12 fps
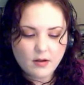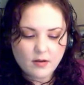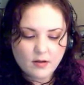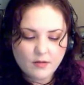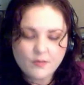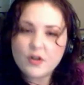
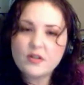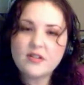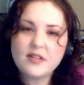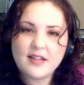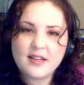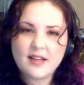
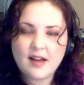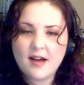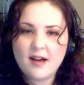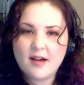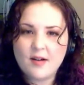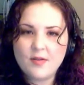Conversely,
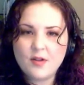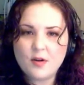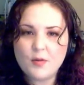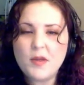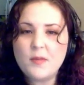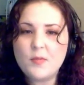there are
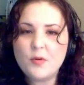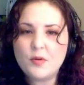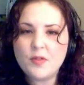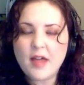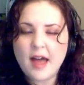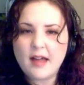people
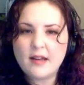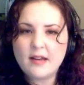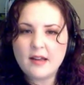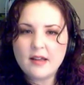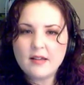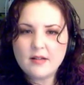that,
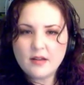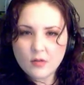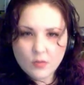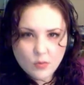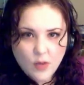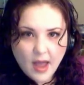you
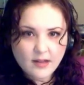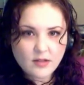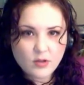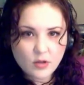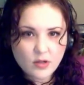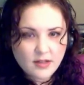know, had
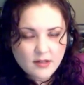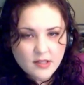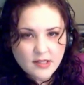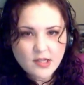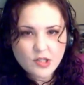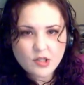good
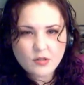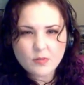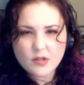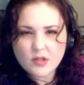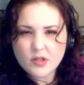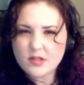intonation
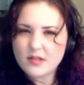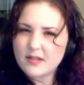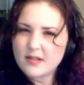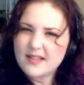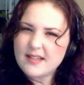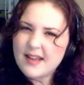but just
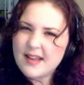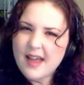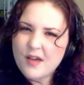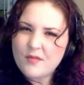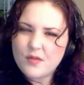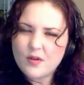didn't
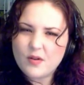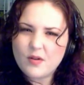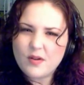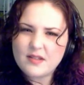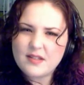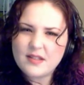have
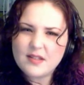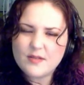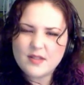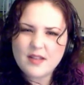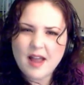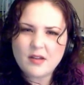a sense of
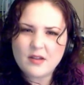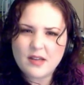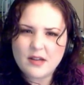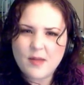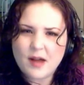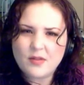style yet
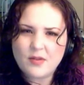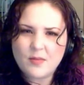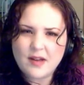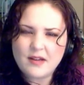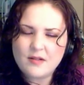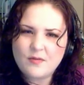about them. I
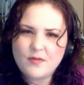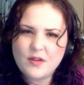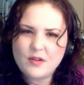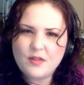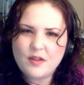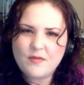didn't
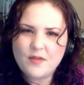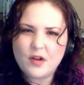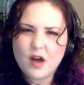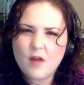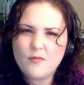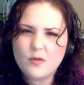feel they felt
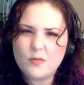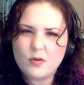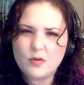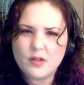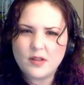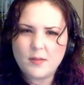
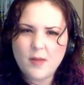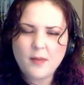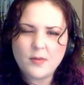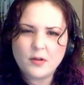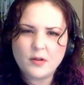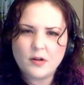comfortable in the
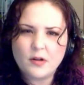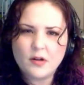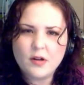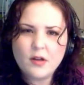popular